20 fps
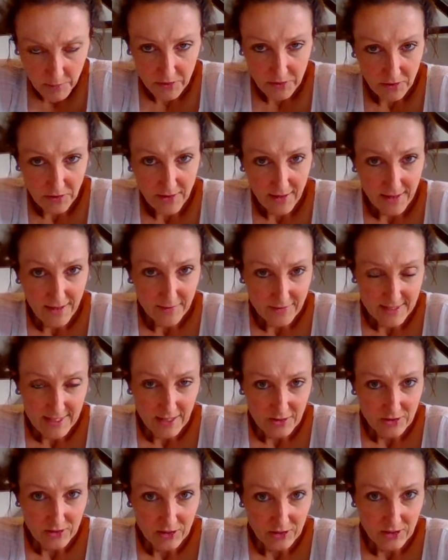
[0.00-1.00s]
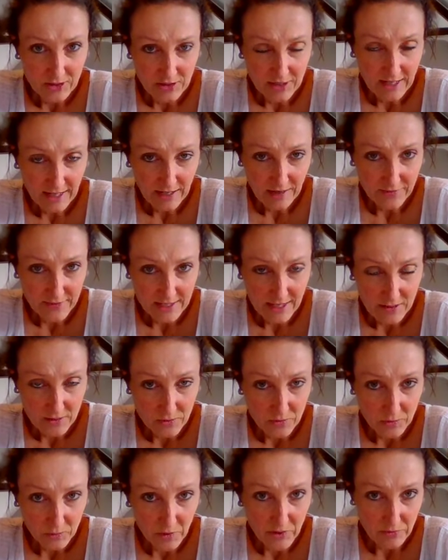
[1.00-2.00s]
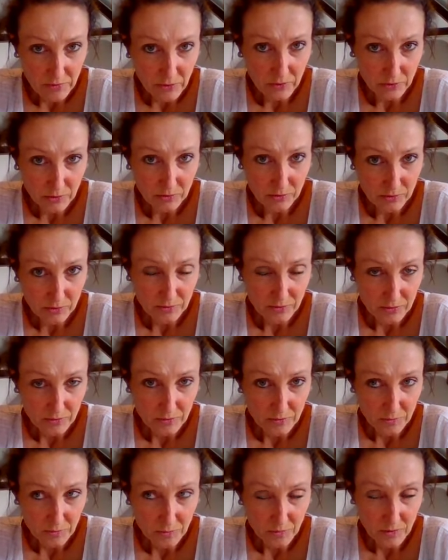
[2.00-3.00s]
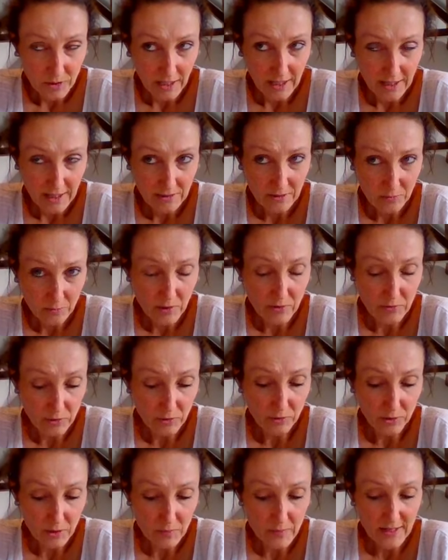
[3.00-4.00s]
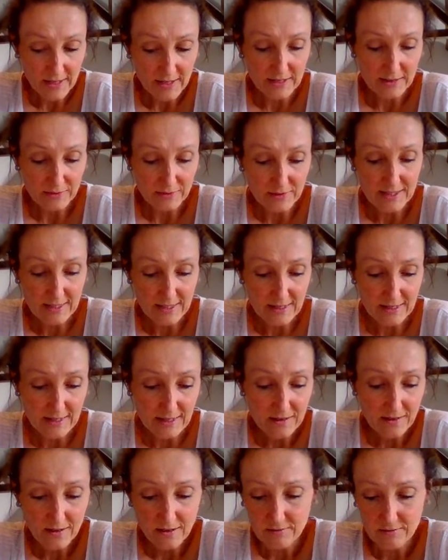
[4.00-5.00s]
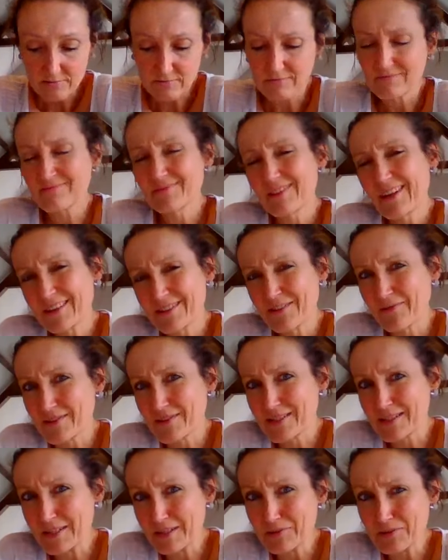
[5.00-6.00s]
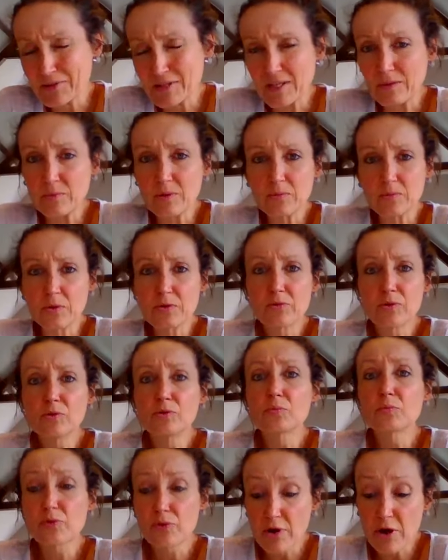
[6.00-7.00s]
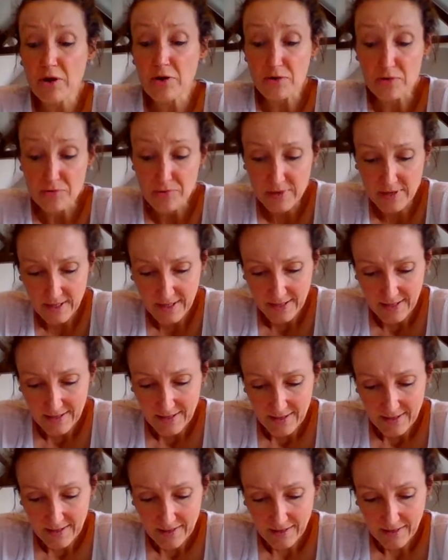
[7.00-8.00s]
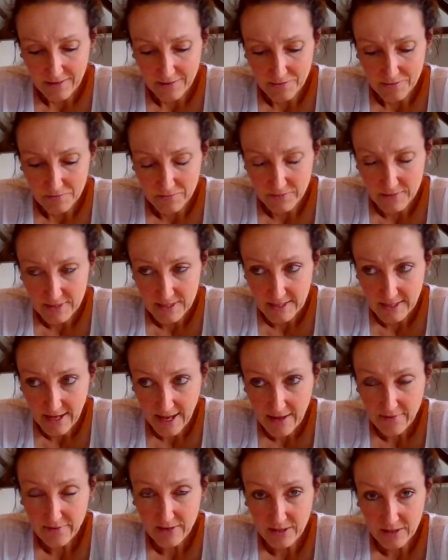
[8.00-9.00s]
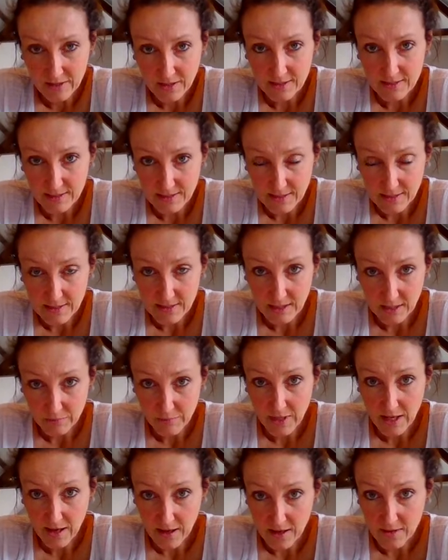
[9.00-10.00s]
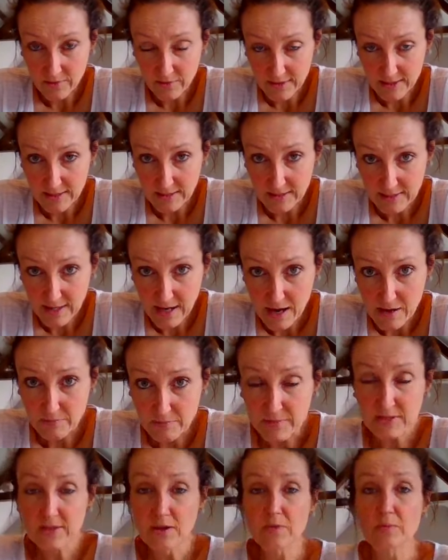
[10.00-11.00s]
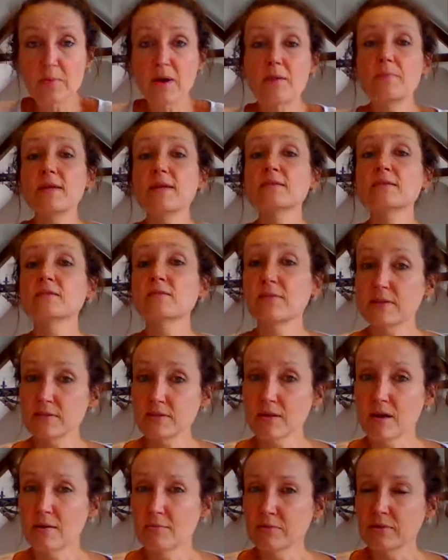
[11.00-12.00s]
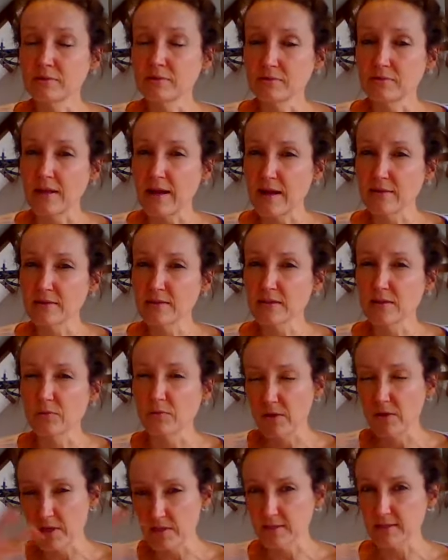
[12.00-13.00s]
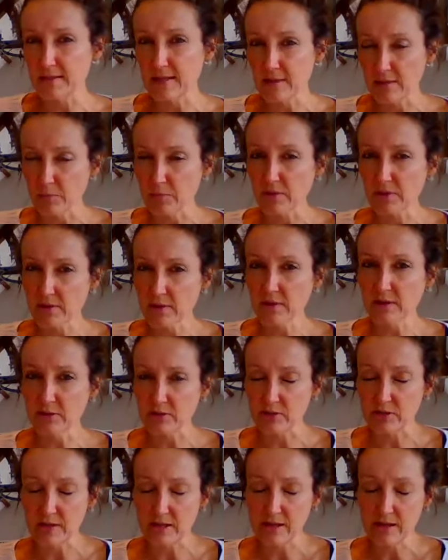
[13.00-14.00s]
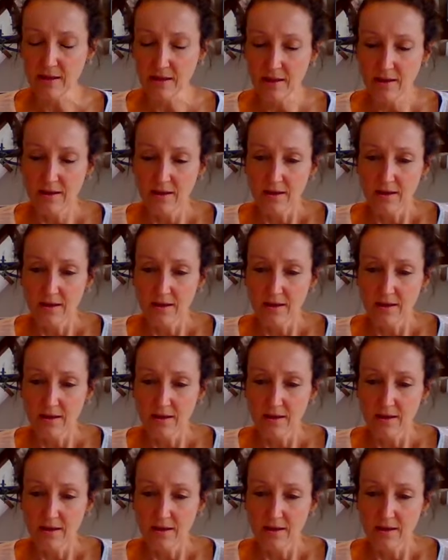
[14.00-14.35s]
but the thing I've said, like I've said, we're all a bit guilty. I don't know if it's guilty, but we're all prone to having narcissistic behaviors at times. So by means of example now, so that we can see the pathology